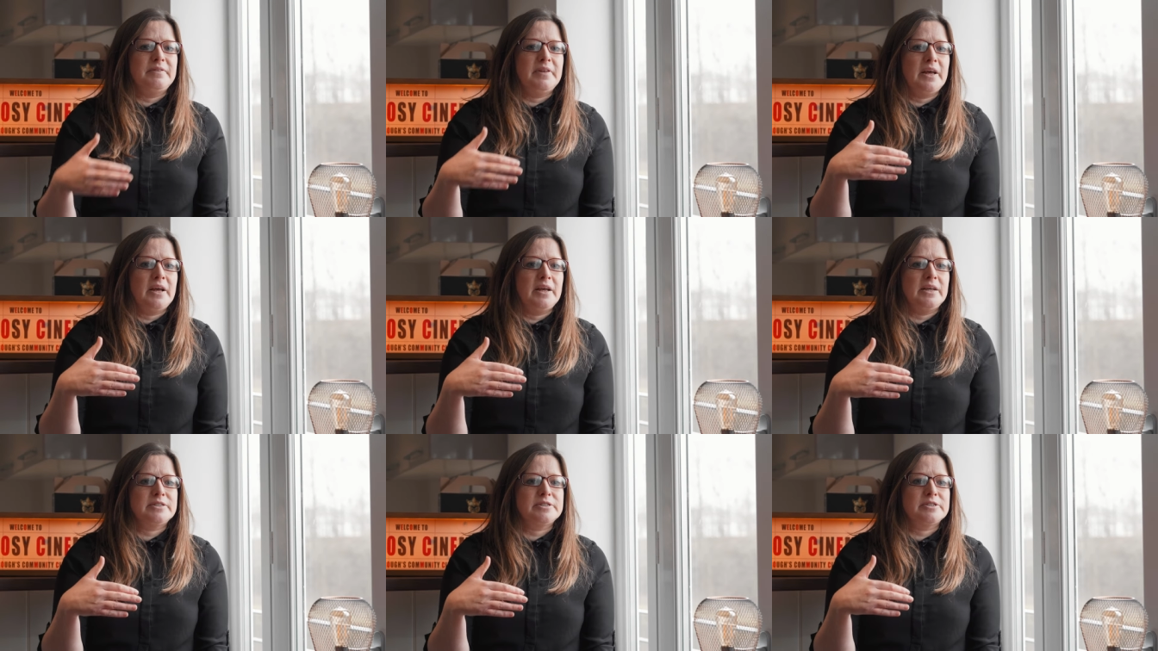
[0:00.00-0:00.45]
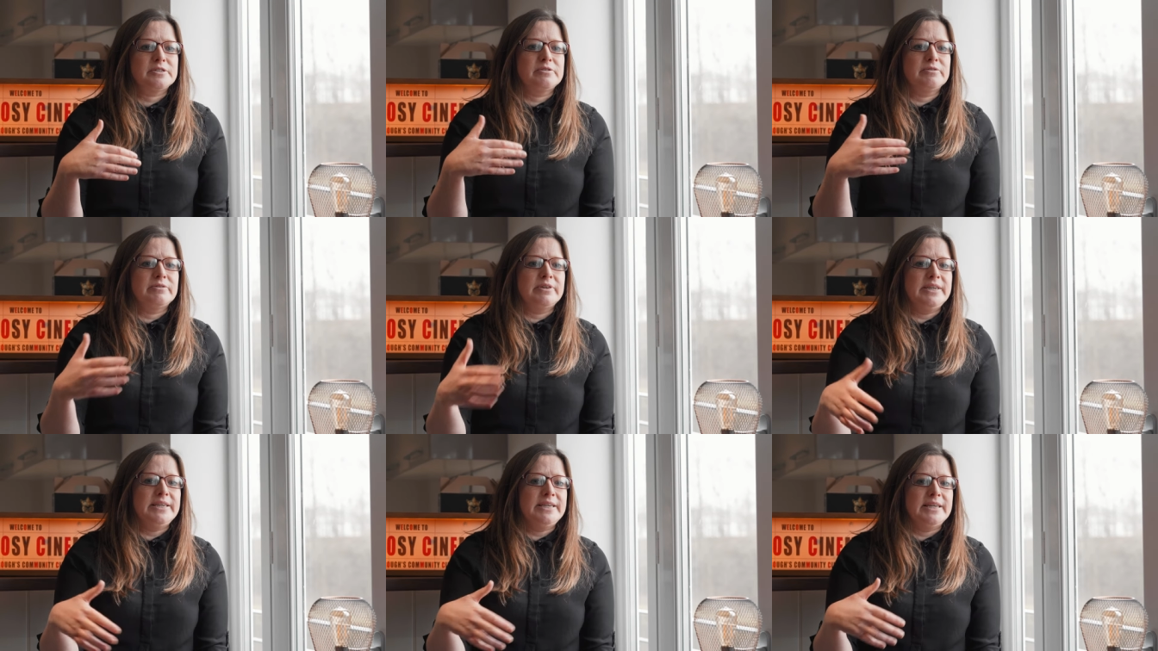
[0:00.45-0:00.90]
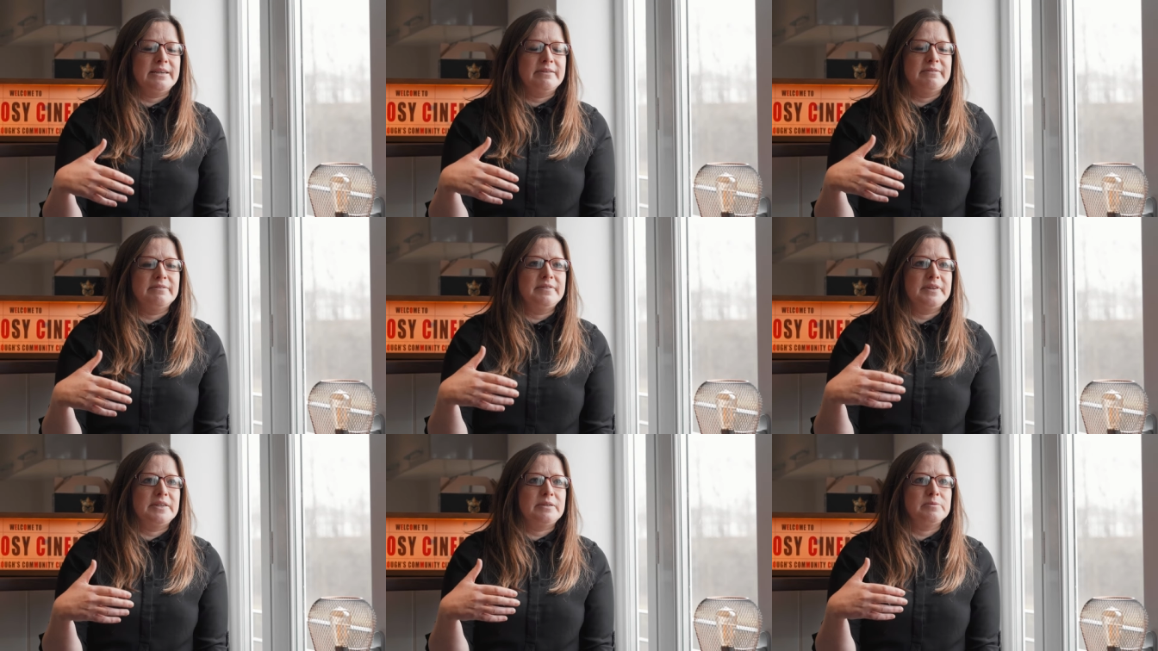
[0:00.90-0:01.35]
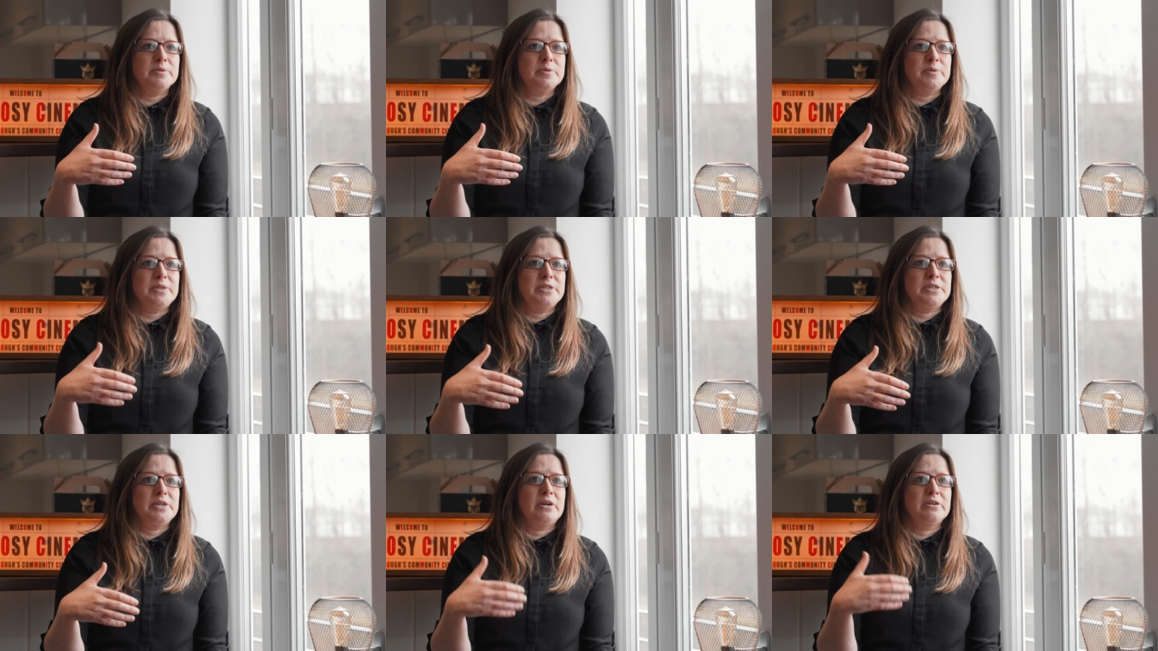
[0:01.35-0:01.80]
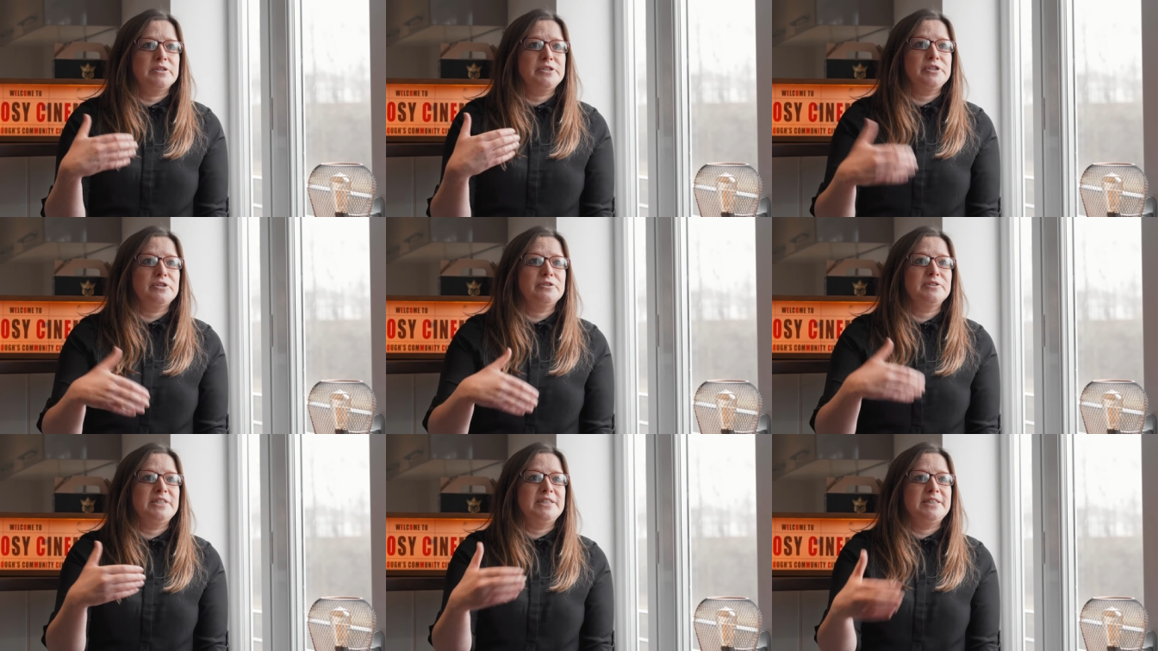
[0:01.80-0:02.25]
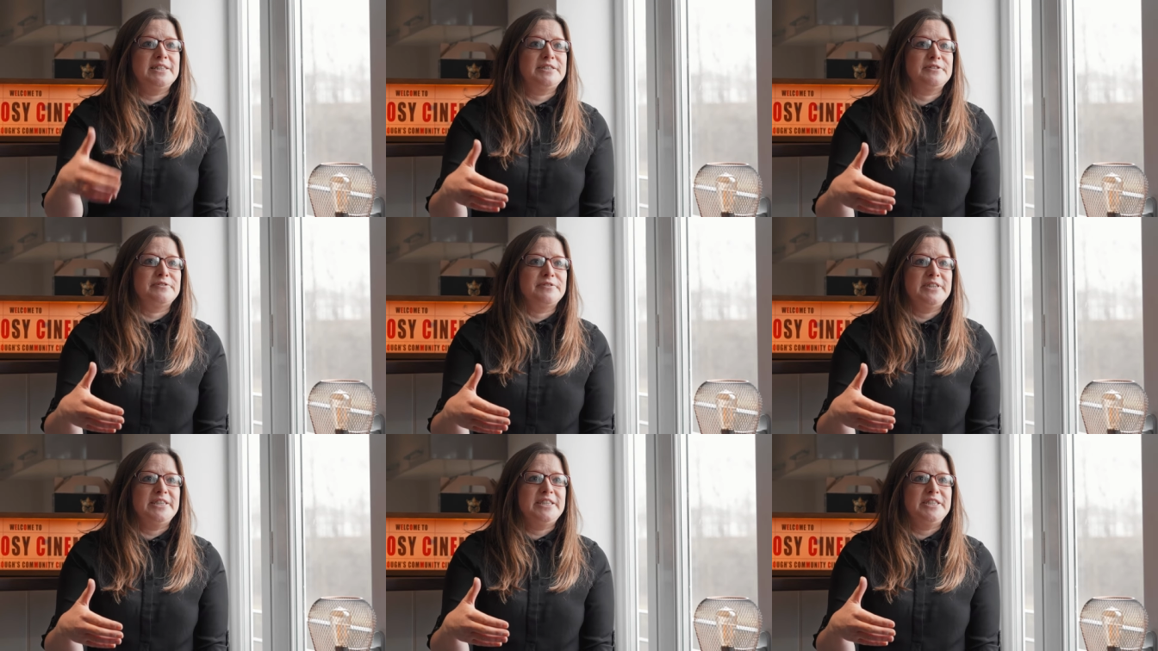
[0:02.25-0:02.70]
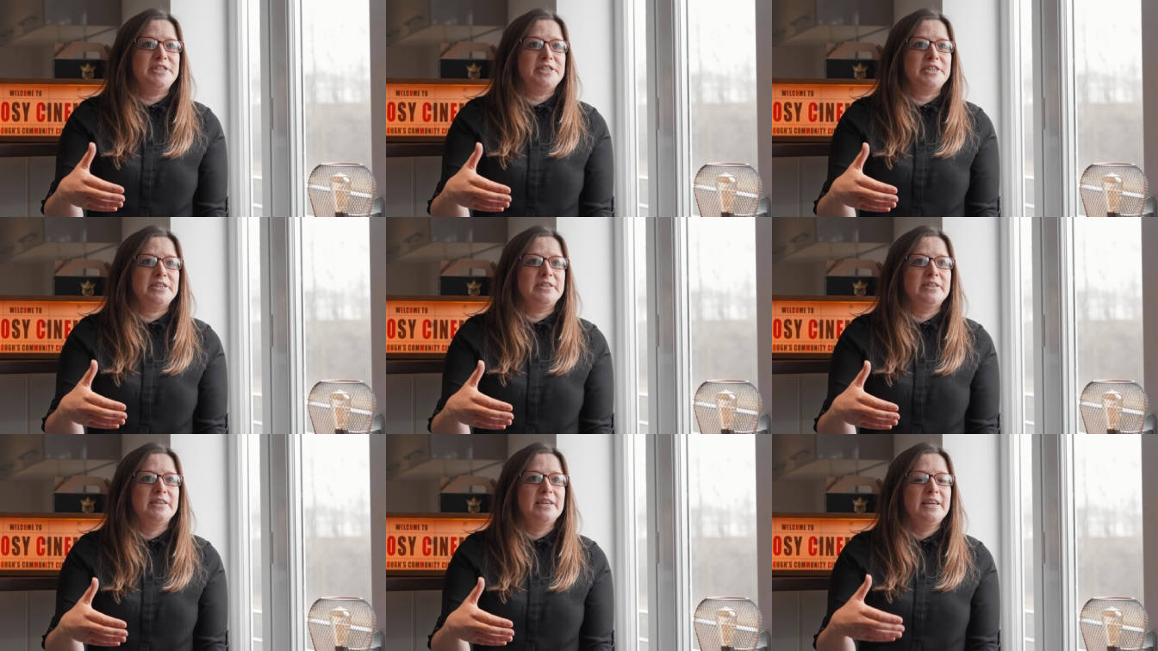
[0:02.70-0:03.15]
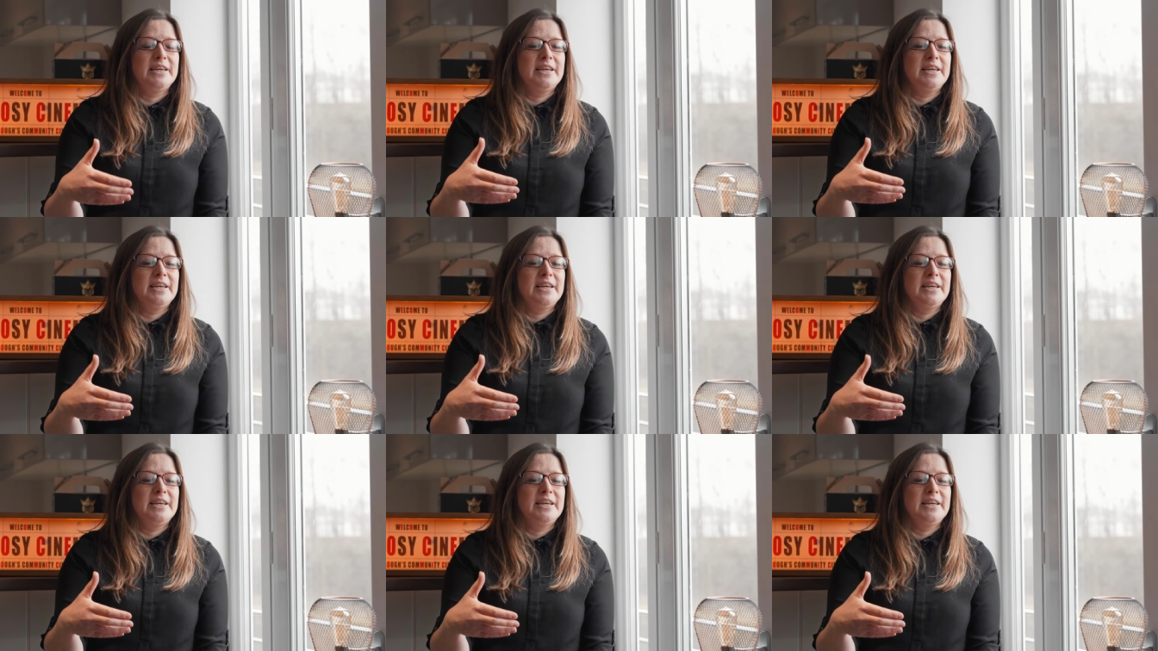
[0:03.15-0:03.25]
they're screening films which are shot in this region,